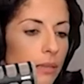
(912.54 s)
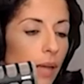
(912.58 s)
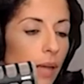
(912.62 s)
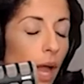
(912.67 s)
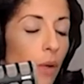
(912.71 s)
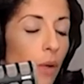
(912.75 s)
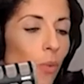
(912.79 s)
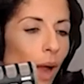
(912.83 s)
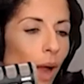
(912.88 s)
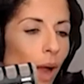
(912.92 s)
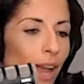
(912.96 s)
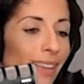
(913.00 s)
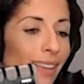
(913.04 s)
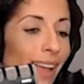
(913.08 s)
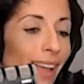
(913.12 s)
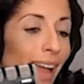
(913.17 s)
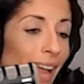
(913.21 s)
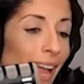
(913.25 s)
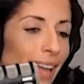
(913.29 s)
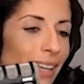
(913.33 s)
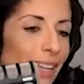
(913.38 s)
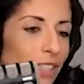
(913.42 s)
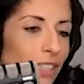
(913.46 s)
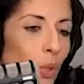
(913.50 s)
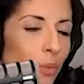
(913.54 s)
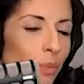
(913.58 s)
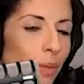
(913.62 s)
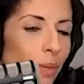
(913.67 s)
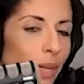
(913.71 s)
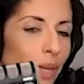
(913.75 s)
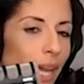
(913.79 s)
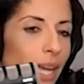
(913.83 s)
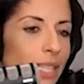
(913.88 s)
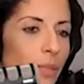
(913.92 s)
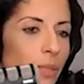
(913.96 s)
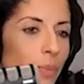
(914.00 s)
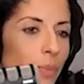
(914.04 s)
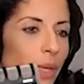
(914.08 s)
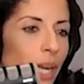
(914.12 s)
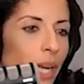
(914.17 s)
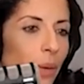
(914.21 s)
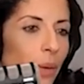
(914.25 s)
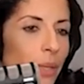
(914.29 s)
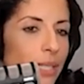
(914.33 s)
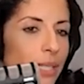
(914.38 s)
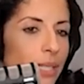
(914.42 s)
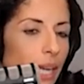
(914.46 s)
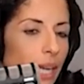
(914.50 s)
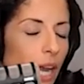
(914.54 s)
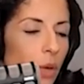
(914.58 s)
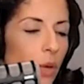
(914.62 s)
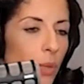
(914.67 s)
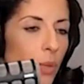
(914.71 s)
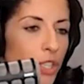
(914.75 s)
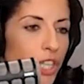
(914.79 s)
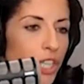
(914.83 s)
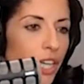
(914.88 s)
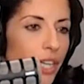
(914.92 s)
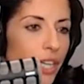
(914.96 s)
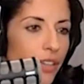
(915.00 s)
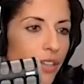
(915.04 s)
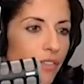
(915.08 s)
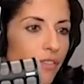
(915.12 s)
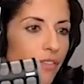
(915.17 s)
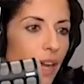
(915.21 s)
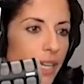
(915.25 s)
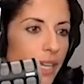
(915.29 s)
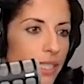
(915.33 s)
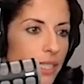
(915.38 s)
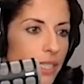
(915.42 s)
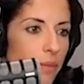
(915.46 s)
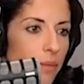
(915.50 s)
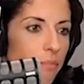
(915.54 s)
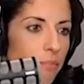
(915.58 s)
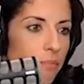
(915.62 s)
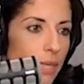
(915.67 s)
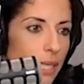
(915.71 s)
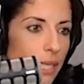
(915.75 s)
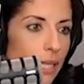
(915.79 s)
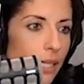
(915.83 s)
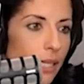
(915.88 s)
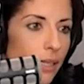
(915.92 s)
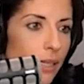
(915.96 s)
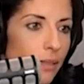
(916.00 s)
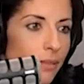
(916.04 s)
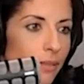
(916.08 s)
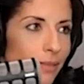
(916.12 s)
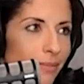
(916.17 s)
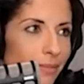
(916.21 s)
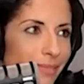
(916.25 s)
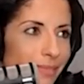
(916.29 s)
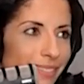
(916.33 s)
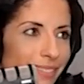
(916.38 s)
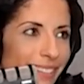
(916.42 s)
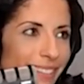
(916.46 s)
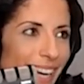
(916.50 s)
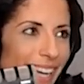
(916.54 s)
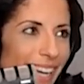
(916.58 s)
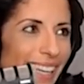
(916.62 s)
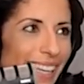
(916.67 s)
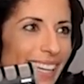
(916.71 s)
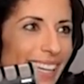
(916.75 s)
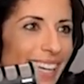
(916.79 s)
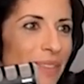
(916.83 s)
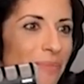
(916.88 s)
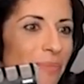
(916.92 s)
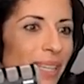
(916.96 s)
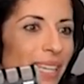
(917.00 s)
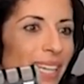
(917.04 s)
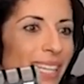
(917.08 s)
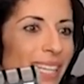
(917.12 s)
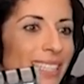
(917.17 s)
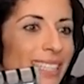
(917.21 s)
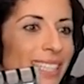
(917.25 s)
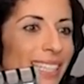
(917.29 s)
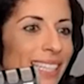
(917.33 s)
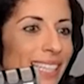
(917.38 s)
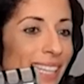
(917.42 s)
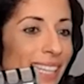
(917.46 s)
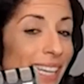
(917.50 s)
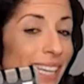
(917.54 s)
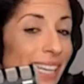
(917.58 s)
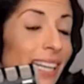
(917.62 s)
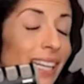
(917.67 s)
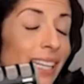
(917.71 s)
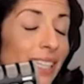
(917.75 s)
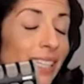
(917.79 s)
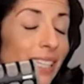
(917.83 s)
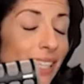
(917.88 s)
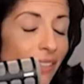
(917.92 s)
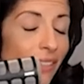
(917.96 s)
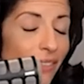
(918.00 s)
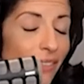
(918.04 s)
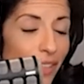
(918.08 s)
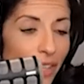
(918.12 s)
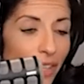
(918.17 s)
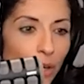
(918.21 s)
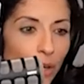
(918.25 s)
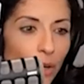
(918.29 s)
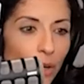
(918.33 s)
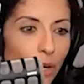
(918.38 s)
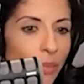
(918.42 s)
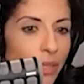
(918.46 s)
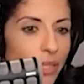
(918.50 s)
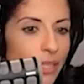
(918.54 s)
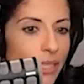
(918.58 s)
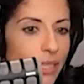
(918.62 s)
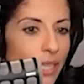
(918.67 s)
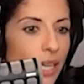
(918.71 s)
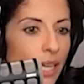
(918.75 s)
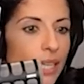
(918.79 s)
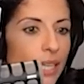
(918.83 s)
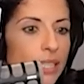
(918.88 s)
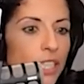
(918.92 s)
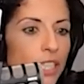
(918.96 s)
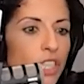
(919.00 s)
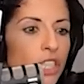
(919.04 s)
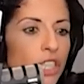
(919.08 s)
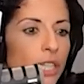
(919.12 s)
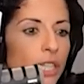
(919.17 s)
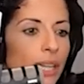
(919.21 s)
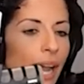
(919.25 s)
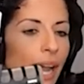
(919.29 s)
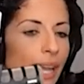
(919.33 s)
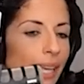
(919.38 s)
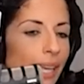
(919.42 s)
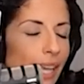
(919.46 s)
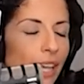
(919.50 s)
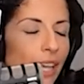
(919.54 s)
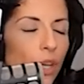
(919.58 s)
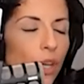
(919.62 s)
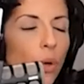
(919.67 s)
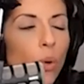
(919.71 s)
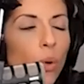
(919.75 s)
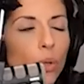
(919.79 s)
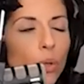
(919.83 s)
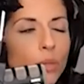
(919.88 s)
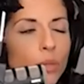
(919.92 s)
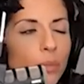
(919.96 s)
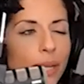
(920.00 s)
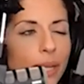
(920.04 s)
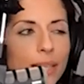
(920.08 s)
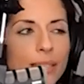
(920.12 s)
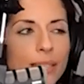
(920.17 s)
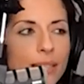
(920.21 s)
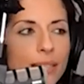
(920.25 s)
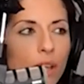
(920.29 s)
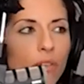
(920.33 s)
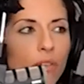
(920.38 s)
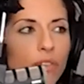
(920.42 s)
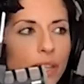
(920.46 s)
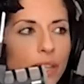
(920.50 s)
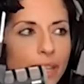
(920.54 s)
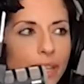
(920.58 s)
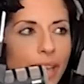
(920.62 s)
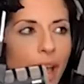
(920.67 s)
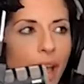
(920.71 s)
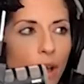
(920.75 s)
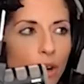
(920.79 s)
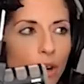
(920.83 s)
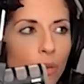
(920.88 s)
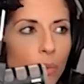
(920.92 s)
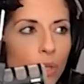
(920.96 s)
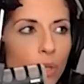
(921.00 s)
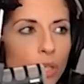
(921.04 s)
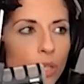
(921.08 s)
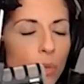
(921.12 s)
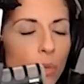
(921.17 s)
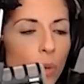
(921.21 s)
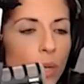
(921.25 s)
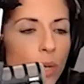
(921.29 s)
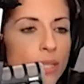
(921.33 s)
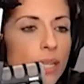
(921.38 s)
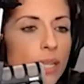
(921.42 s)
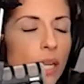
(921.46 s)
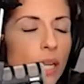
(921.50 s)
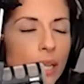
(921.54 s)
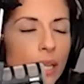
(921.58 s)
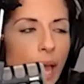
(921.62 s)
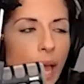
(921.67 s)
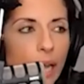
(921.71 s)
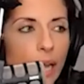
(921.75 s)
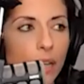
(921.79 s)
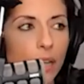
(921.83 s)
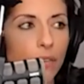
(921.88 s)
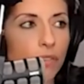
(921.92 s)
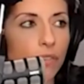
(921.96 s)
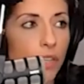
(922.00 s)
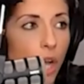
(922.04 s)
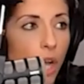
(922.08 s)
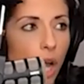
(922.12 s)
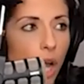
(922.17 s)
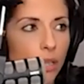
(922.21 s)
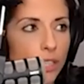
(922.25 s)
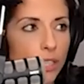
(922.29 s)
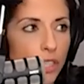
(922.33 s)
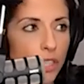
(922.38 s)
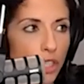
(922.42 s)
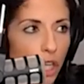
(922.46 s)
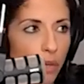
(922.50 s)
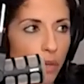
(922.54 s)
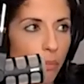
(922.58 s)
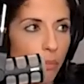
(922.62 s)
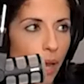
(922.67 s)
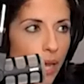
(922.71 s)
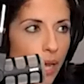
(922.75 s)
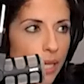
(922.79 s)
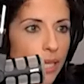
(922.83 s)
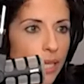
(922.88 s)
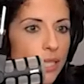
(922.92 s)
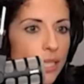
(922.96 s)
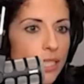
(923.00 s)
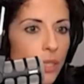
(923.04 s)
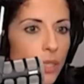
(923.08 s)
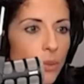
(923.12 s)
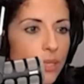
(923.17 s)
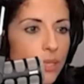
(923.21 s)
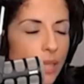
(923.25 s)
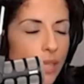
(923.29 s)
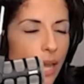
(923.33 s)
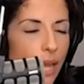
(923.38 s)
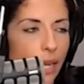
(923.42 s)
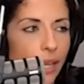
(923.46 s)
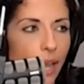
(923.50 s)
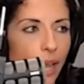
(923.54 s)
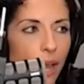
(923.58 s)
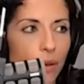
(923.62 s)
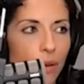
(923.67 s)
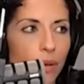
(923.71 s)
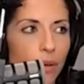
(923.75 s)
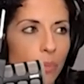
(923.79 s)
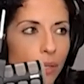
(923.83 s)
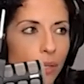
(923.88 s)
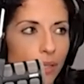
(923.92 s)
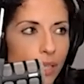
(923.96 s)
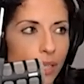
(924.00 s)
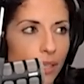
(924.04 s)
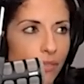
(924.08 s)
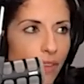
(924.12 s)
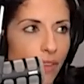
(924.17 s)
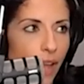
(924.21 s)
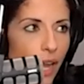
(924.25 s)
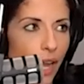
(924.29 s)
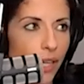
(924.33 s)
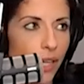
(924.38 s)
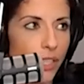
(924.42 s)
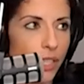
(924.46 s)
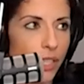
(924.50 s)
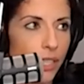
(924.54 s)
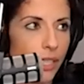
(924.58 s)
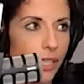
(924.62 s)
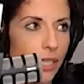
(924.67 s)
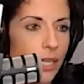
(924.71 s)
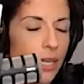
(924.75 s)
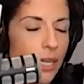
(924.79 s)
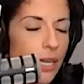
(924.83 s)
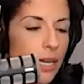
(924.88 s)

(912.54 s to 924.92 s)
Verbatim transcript: I, I told my husband i was like i wish i could find a me right? Because again, even though I'm a dietitian, I can't hold myself accountable. It wasn't a lack of knowledge on my end, it was that accountability factor.